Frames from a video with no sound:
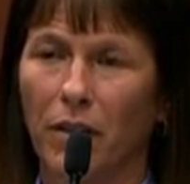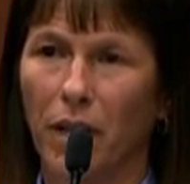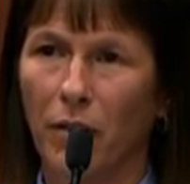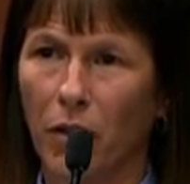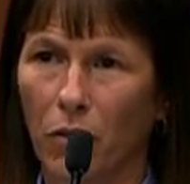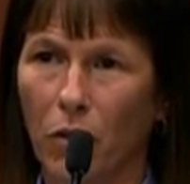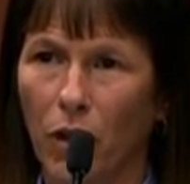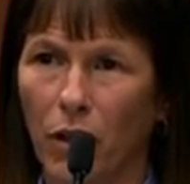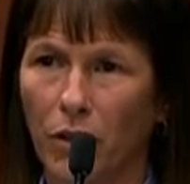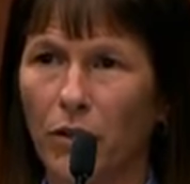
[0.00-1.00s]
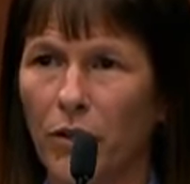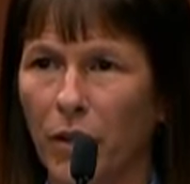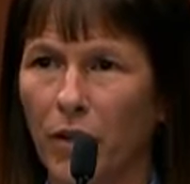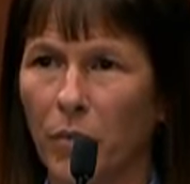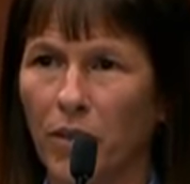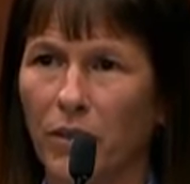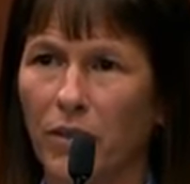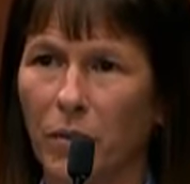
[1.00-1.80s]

Kevin O'Rourke who treated Mr.